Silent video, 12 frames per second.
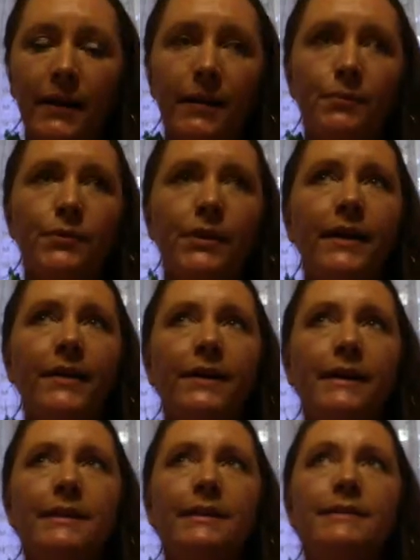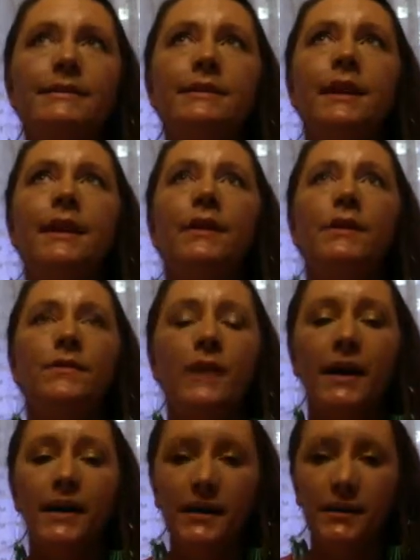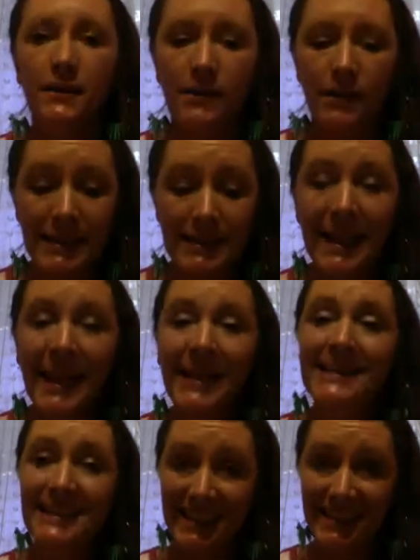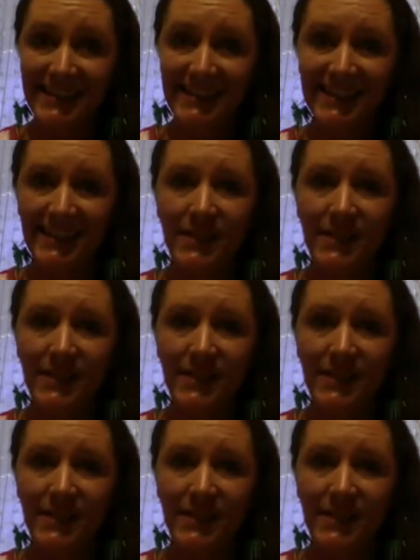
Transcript: And prayer is, you've got to intend it.